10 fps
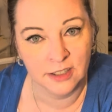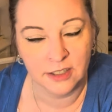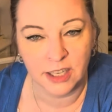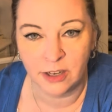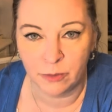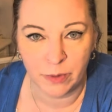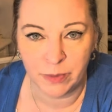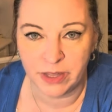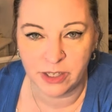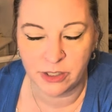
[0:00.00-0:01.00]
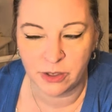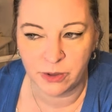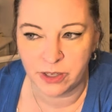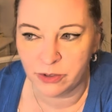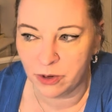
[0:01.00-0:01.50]
can't remember that show
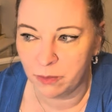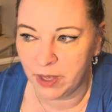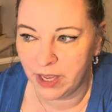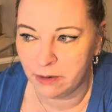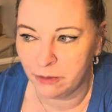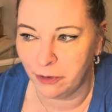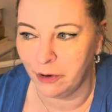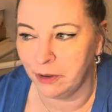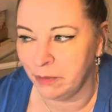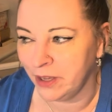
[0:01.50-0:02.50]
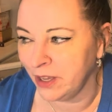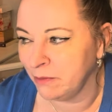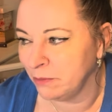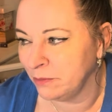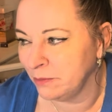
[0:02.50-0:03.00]
that Trump had before he
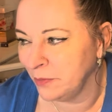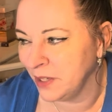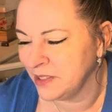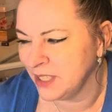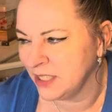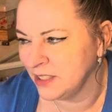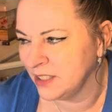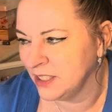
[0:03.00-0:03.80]
became president.